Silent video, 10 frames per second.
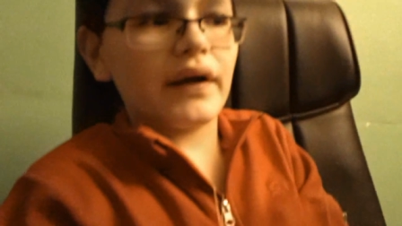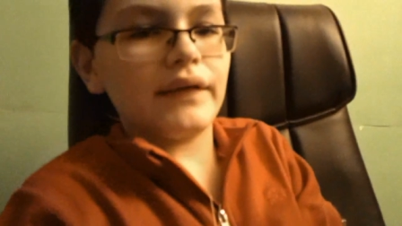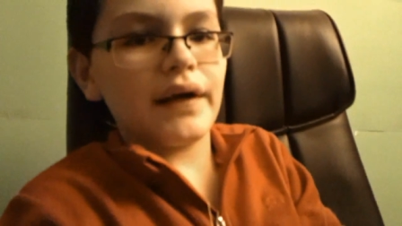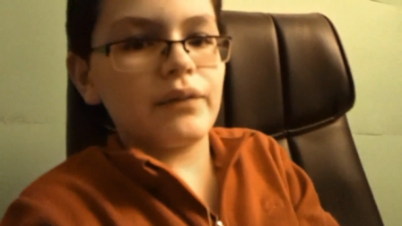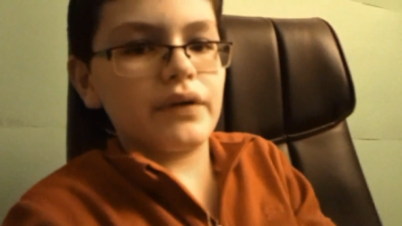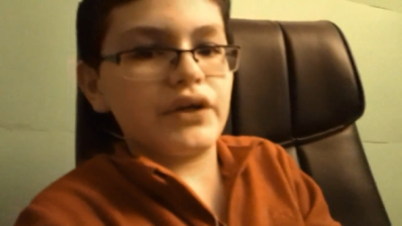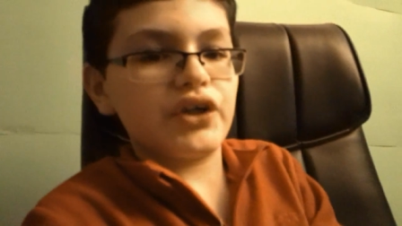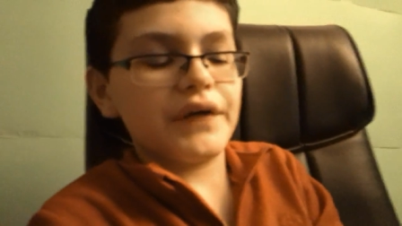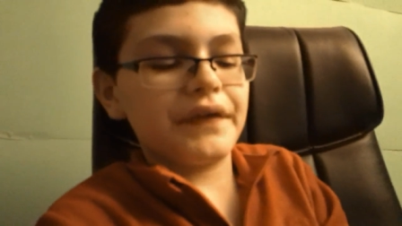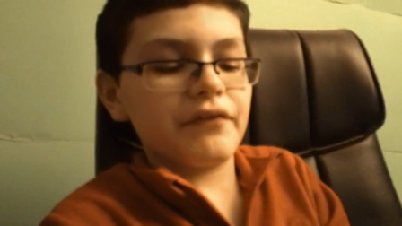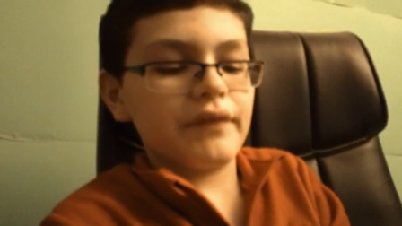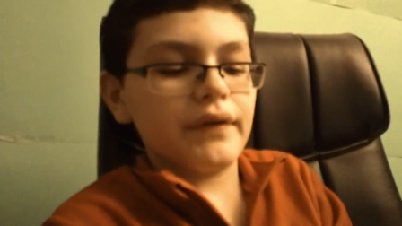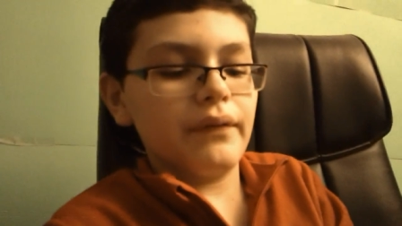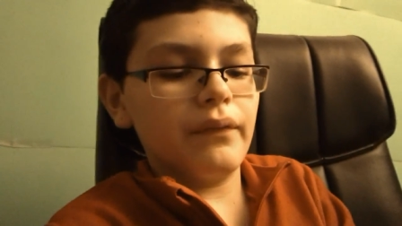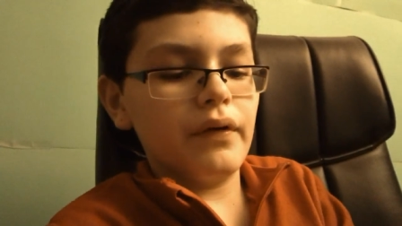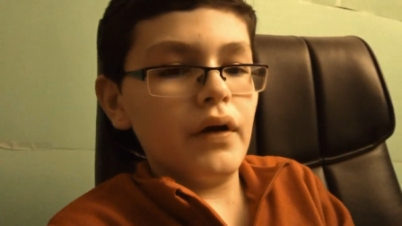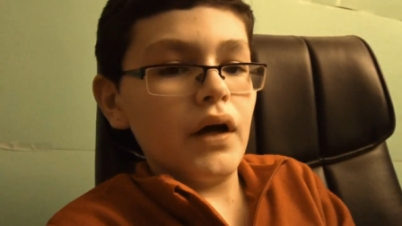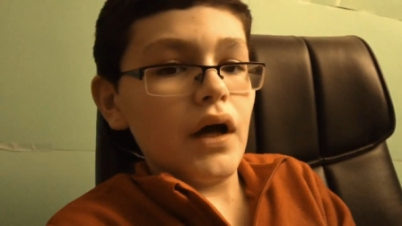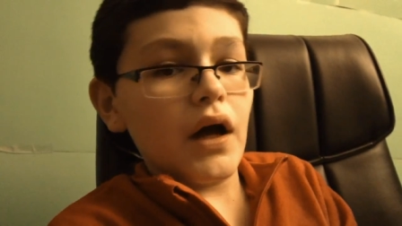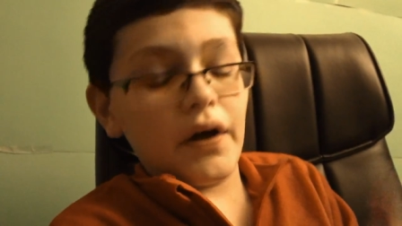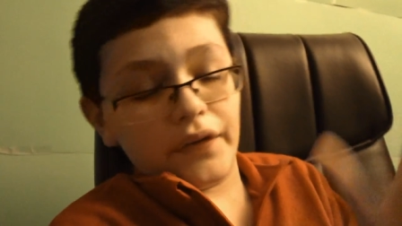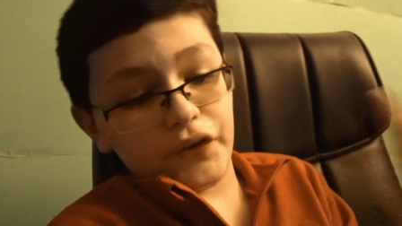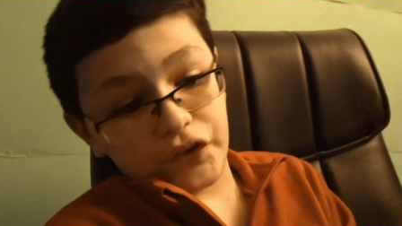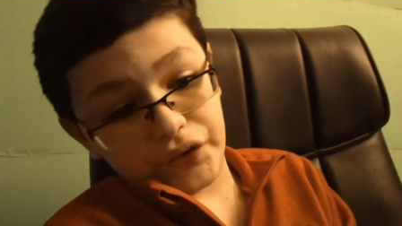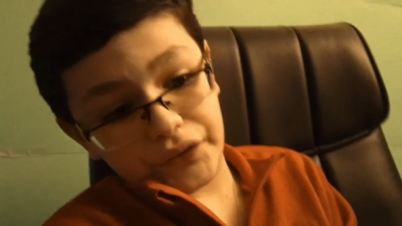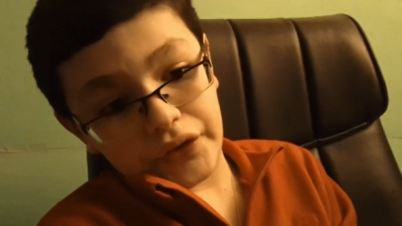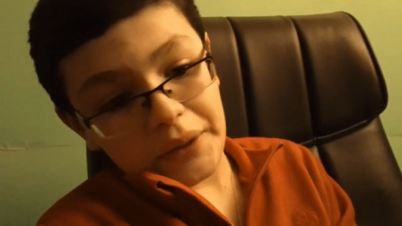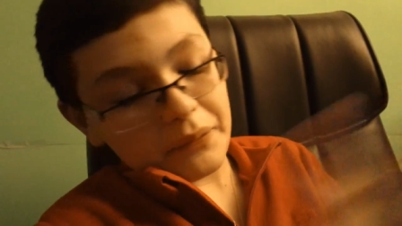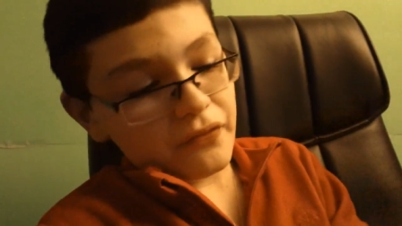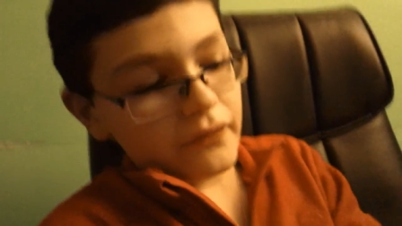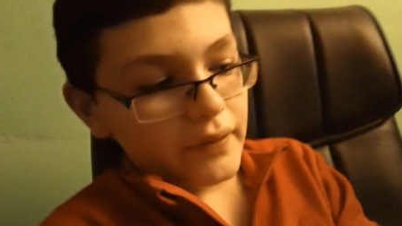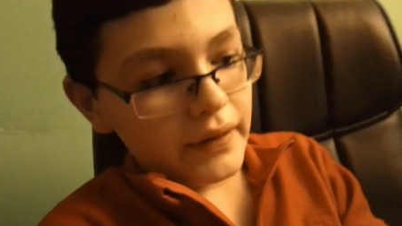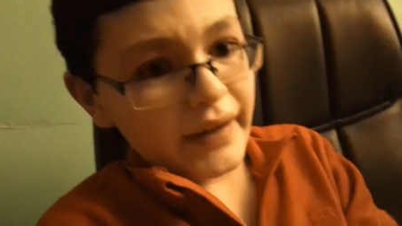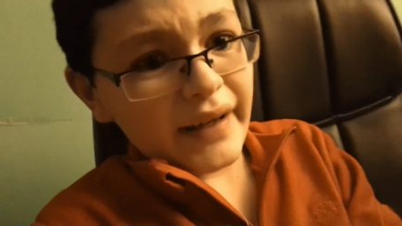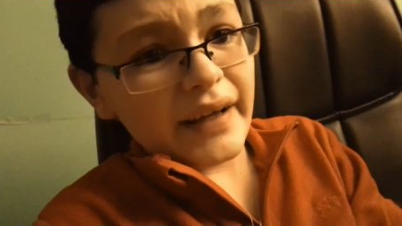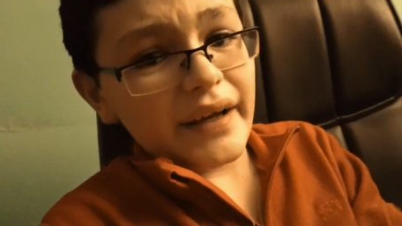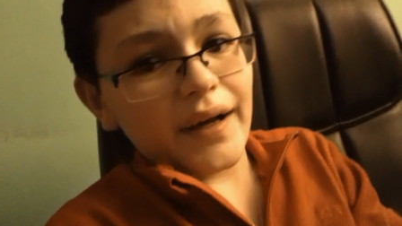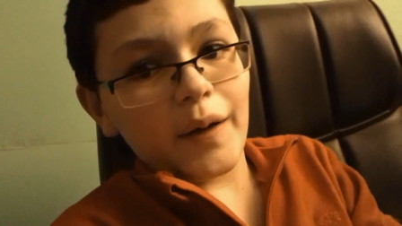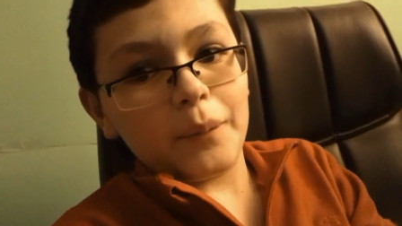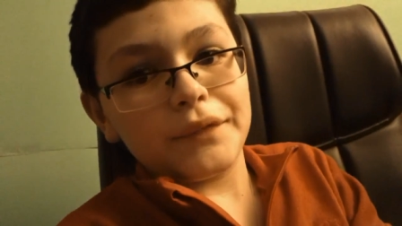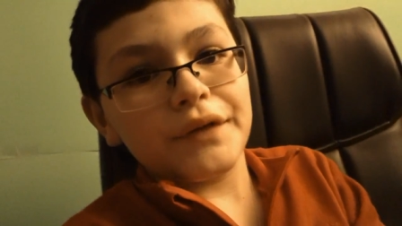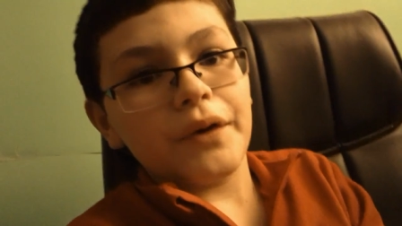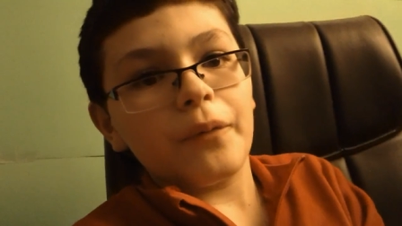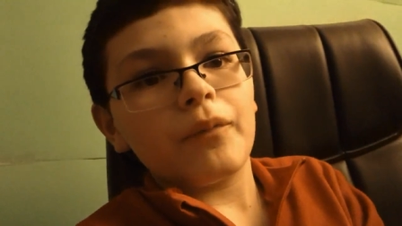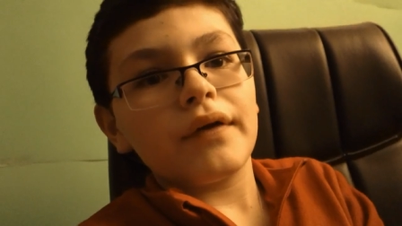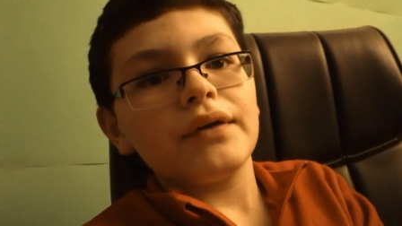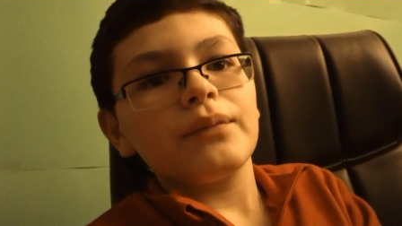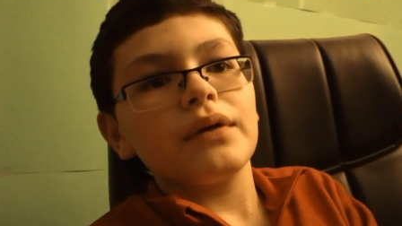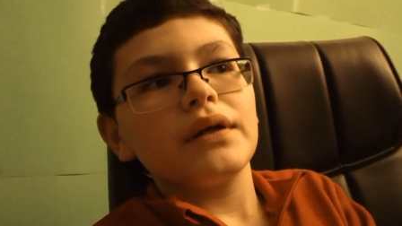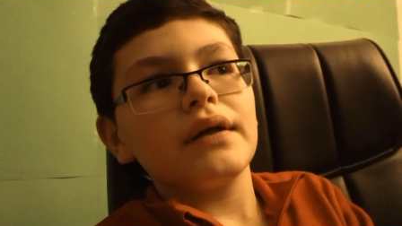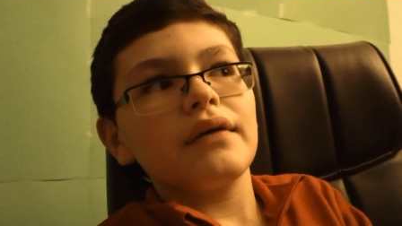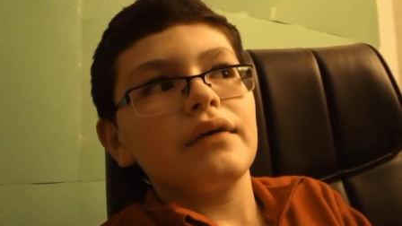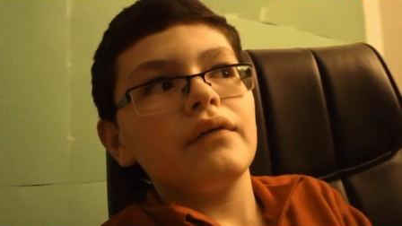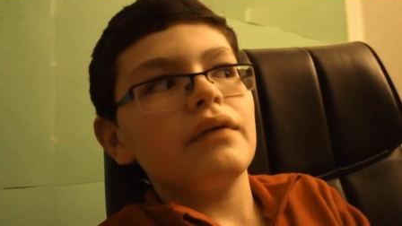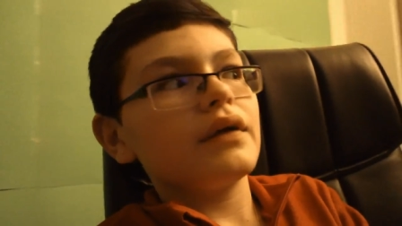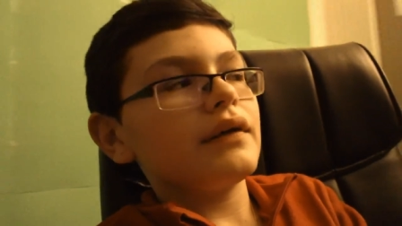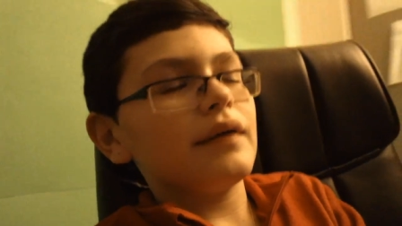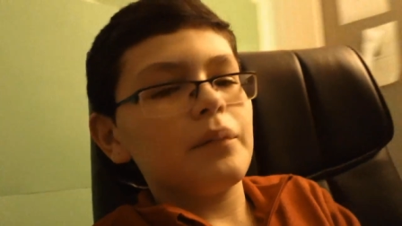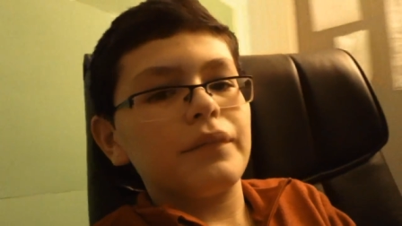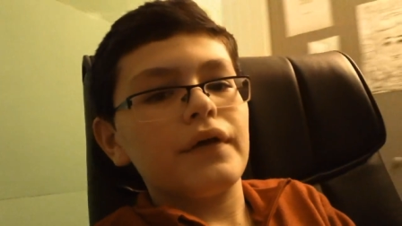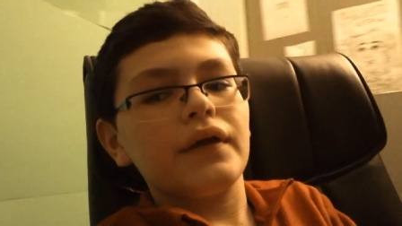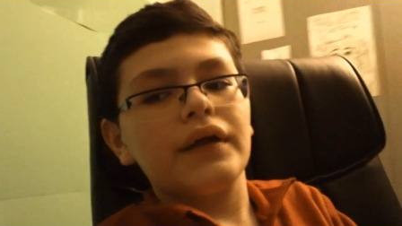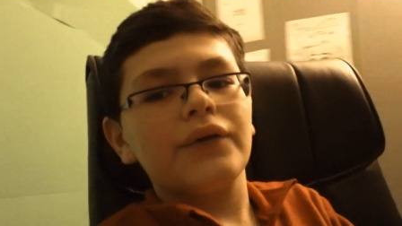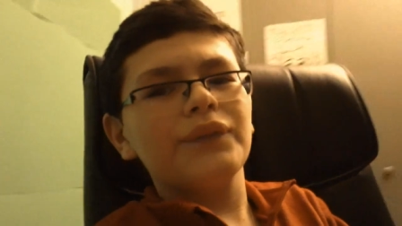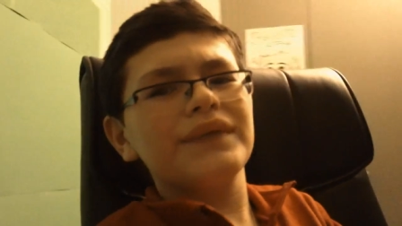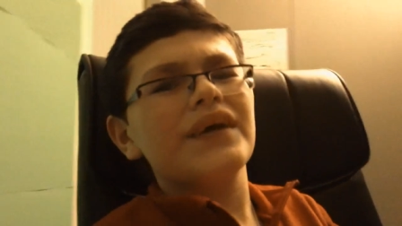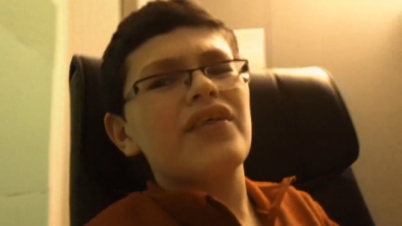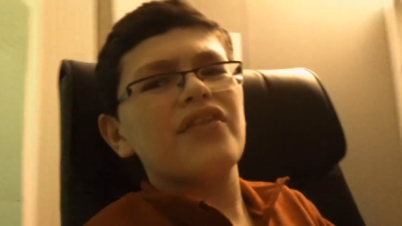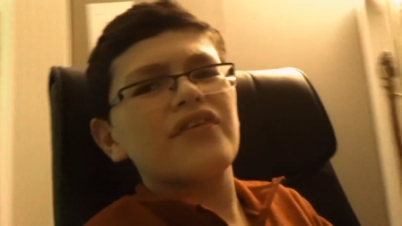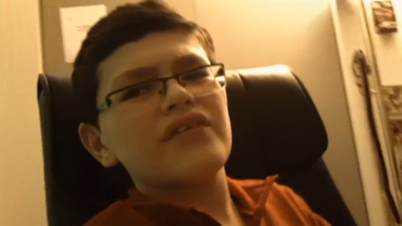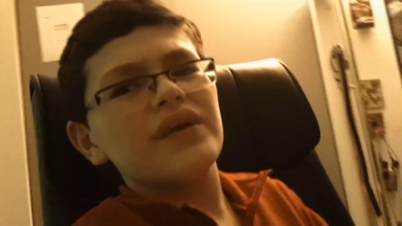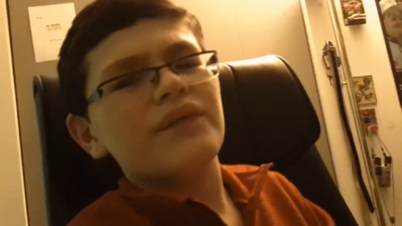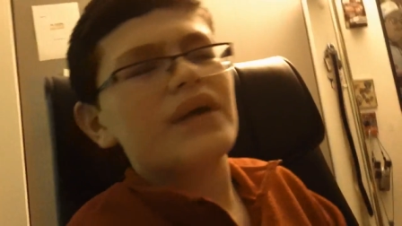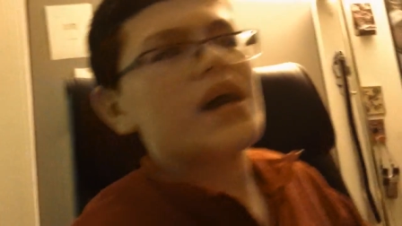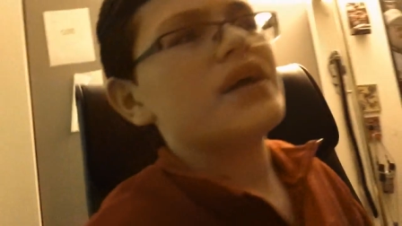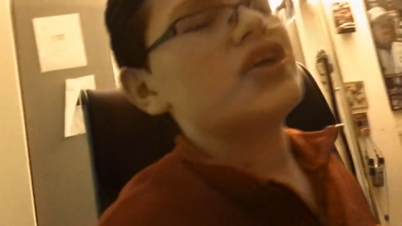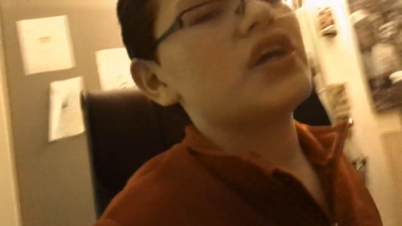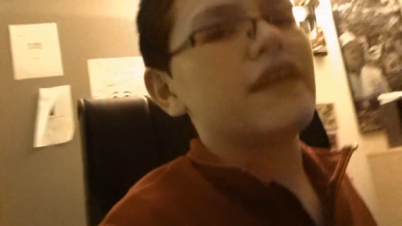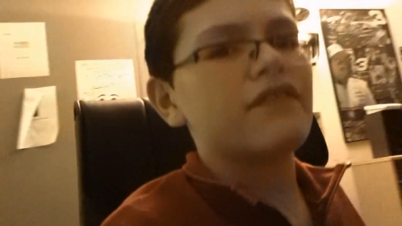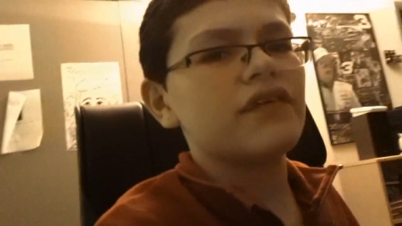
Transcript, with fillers: o'clock when I shot that video uh, that you just saw before. Um, so I just want to tell you a little update. Like it was like 30 when I shot that